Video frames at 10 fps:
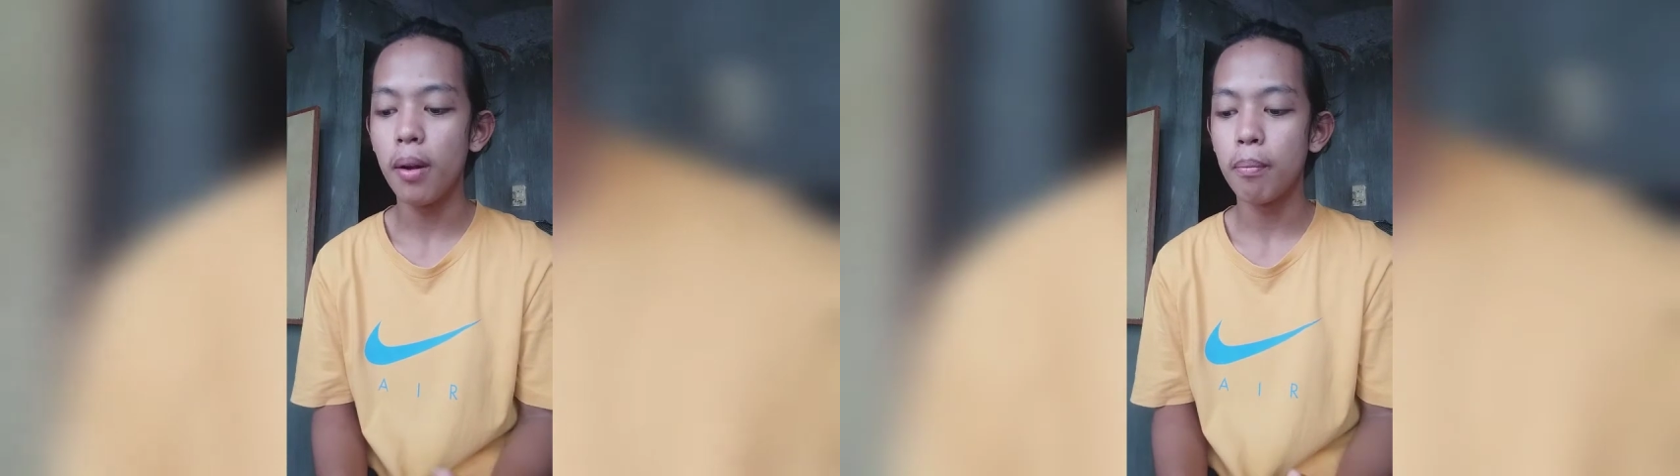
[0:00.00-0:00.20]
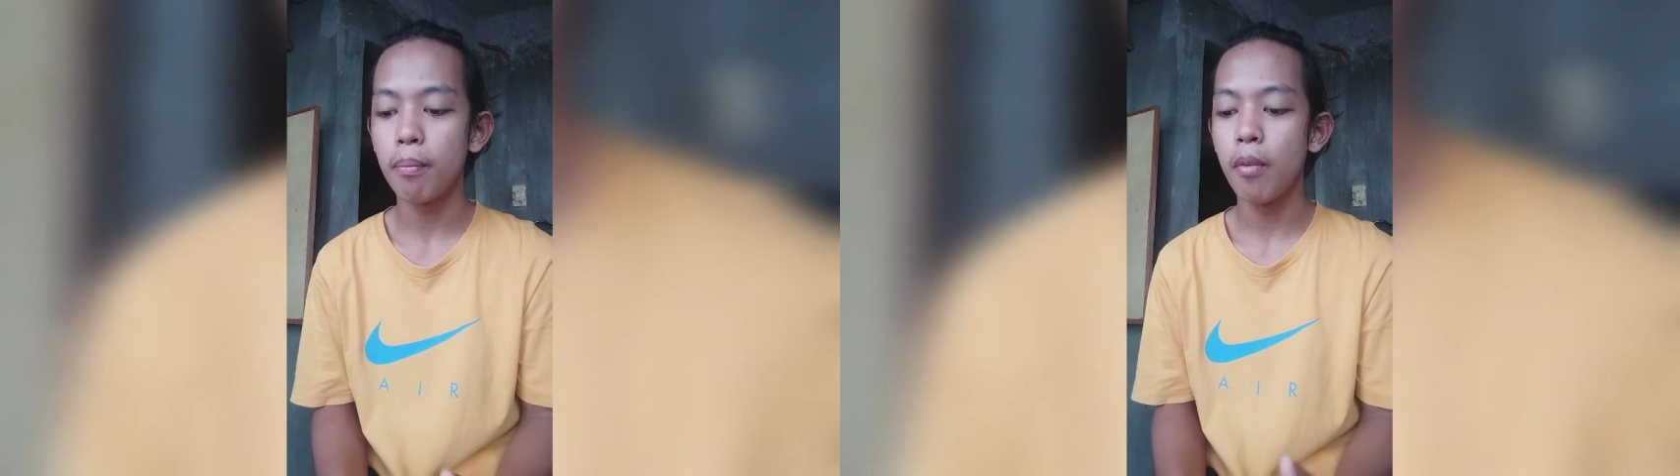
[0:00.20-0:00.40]

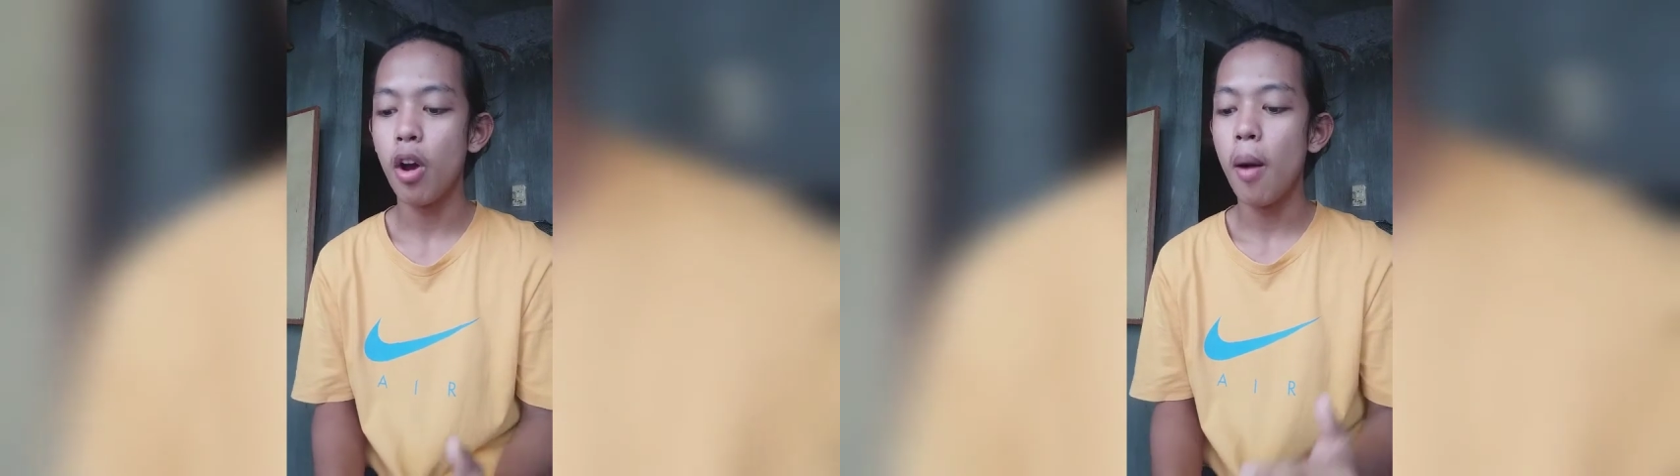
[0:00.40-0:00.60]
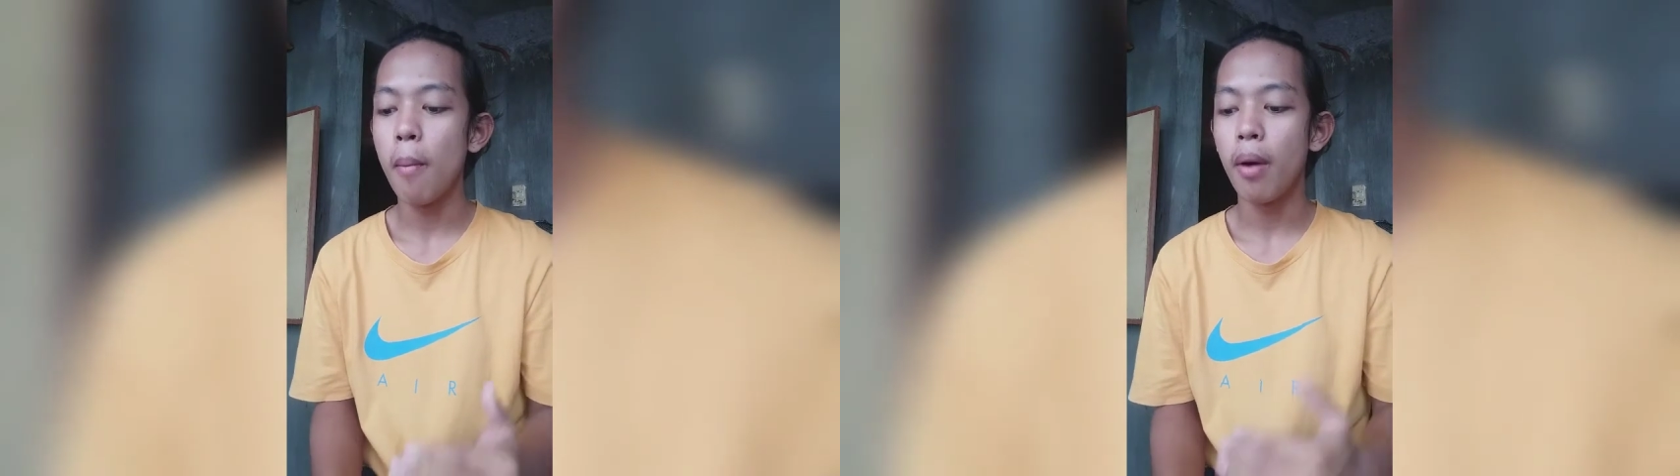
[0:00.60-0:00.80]

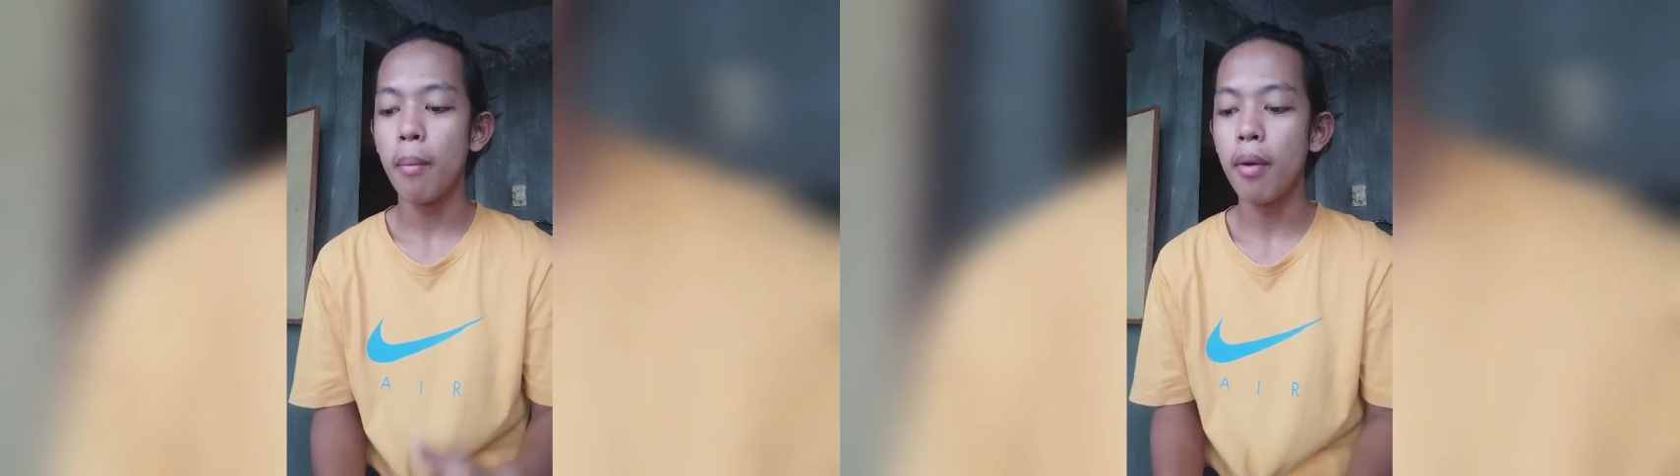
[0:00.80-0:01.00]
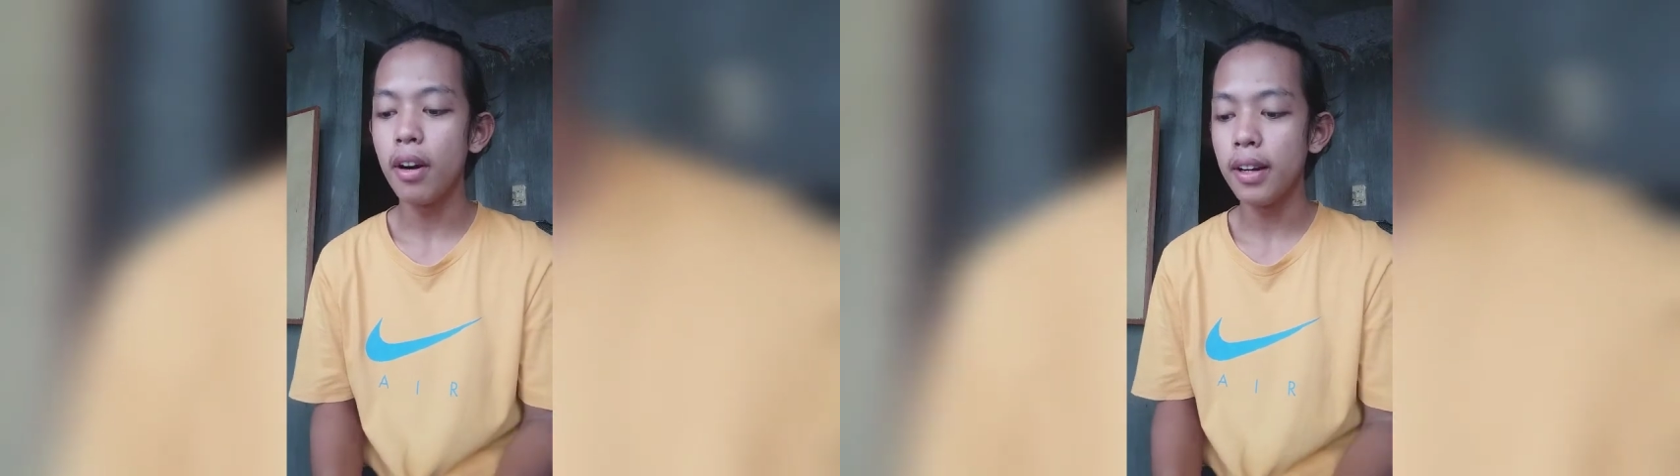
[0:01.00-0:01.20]
Temporal,
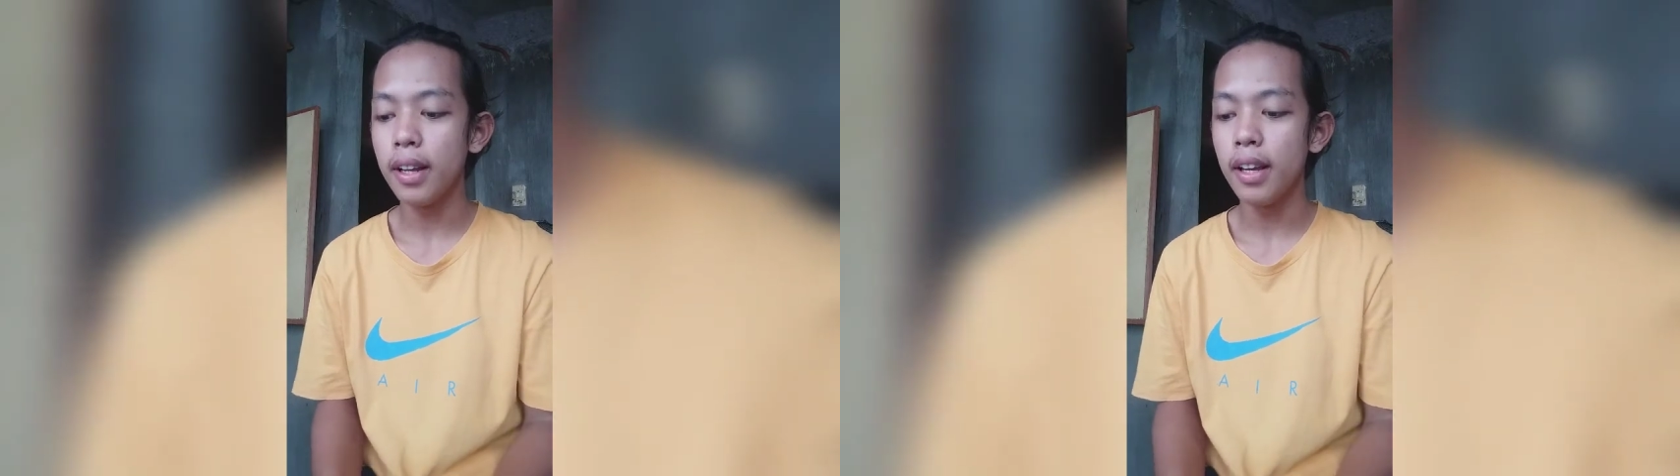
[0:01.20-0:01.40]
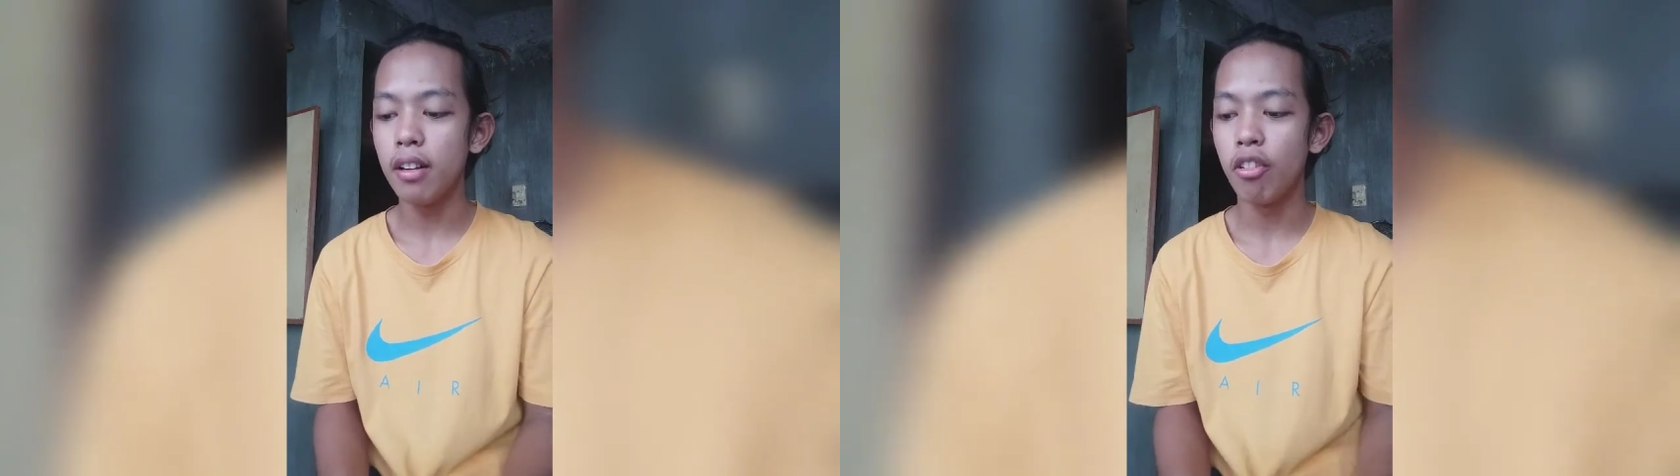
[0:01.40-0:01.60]

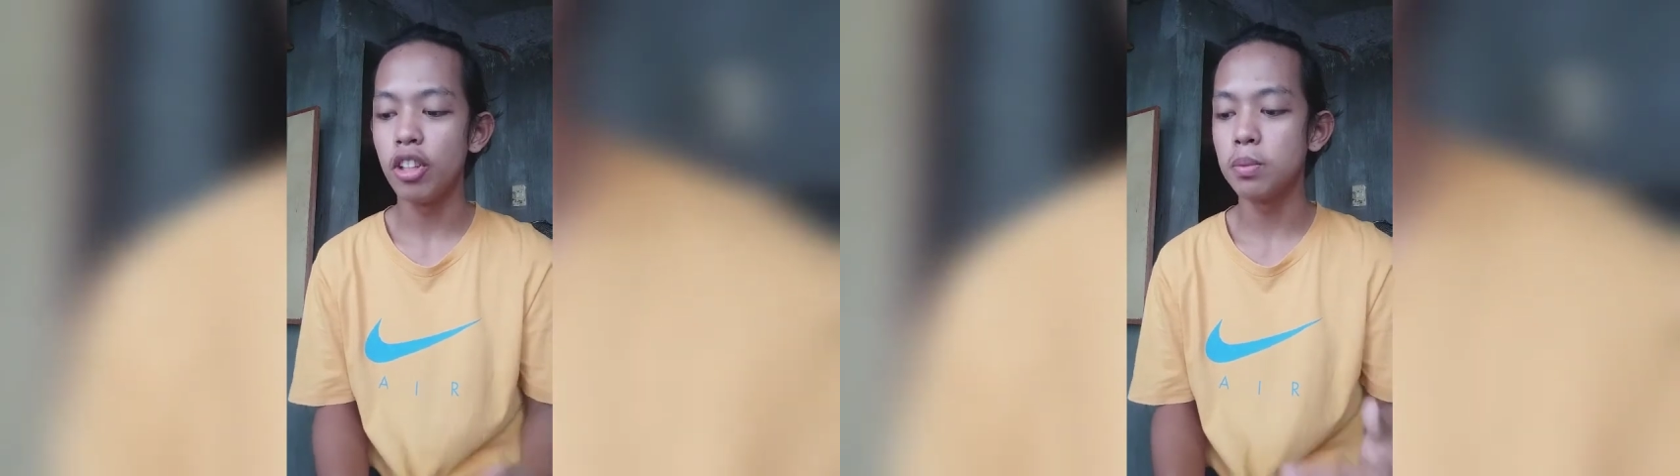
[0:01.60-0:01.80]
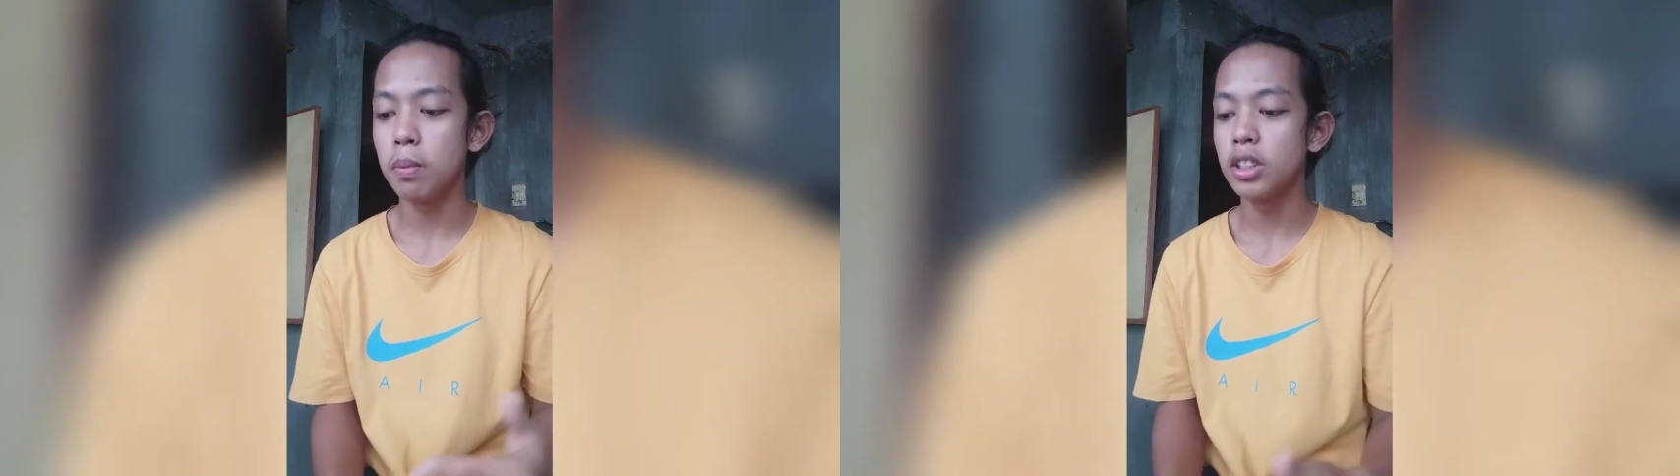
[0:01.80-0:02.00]

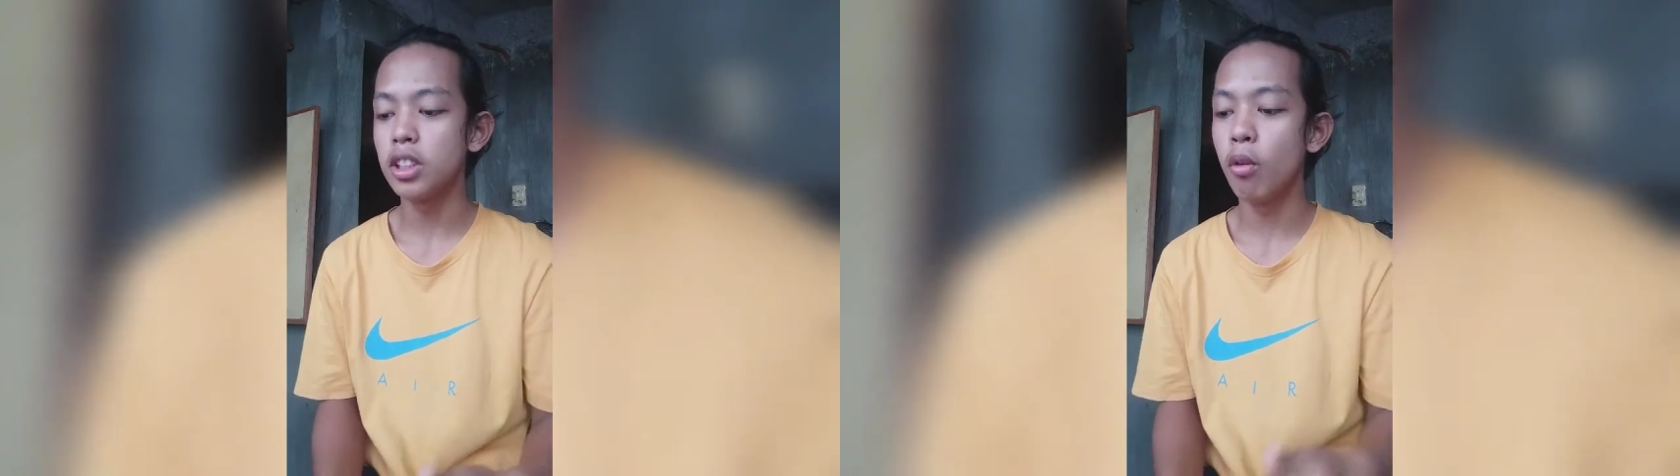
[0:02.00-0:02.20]
primarily